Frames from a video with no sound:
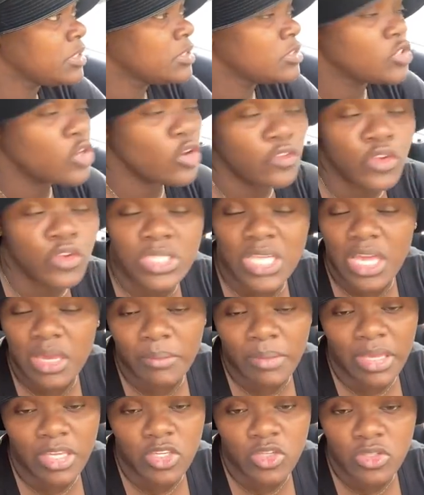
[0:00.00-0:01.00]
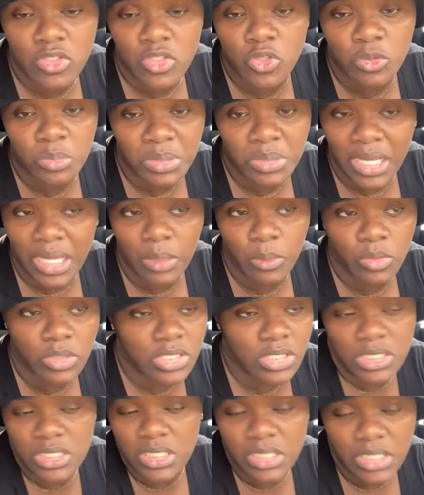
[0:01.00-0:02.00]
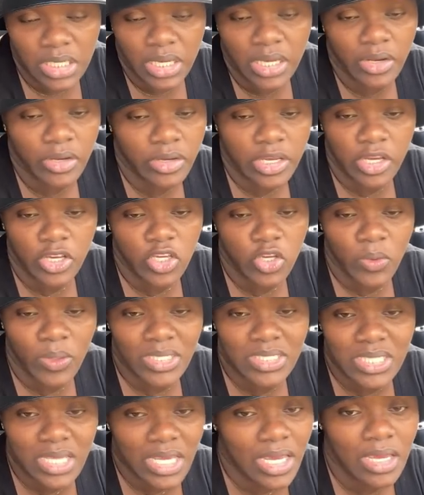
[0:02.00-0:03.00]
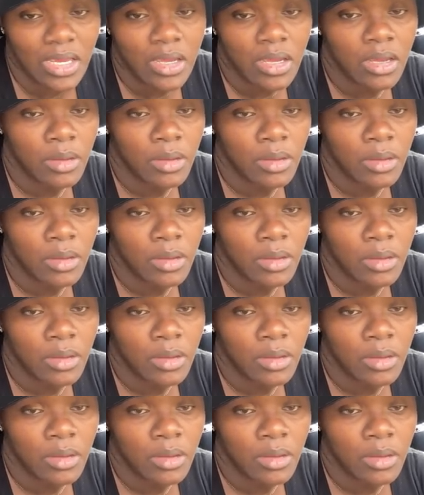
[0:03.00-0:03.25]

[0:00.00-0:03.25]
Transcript: So if you take my YouTube name, which is Elite Hair Care USA,